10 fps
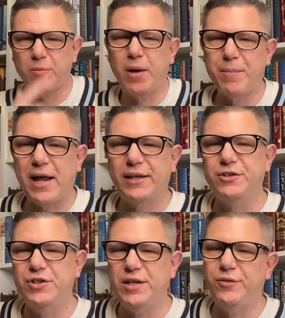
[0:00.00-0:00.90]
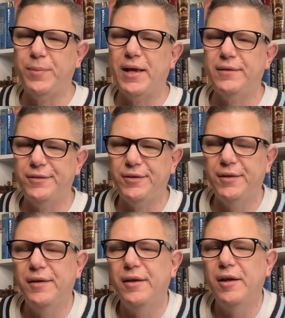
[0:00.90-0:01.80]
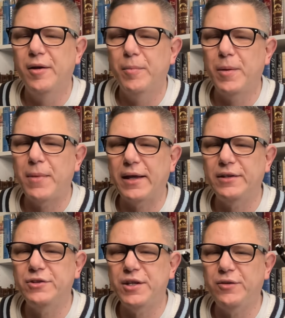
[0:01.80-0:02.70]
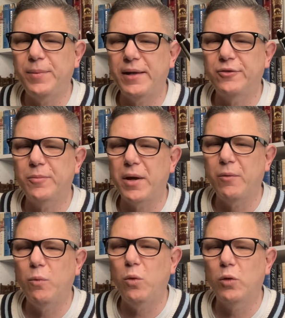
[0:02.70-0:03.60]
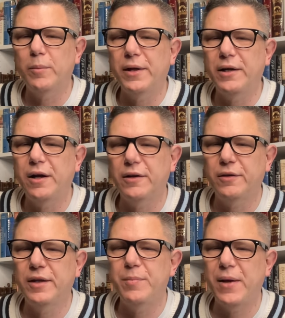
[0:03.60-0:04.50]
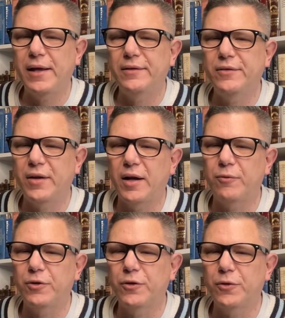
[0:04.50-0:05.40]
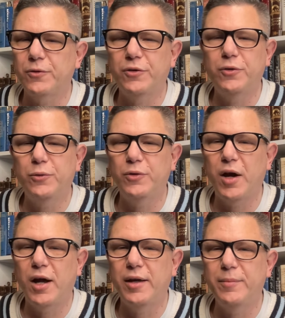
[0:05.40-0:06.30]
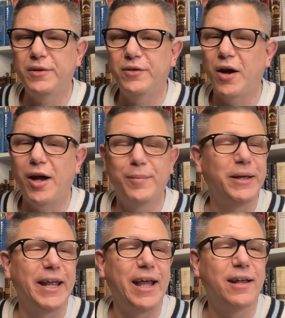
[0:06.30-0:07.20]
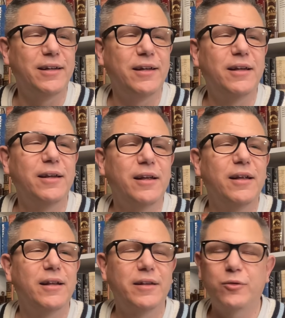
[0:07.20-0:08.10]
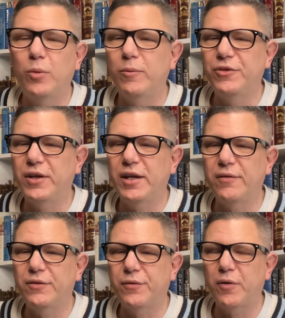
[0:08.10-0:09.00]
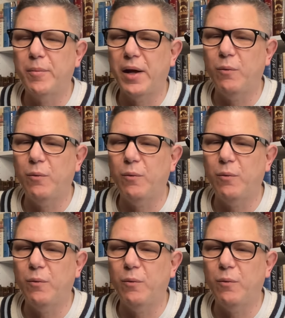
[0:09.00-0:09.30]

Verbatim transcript: my mac and cheese pens? My mac and cheese pens are my warm and cuddly pens that I return to time and time again. This one was a gift from my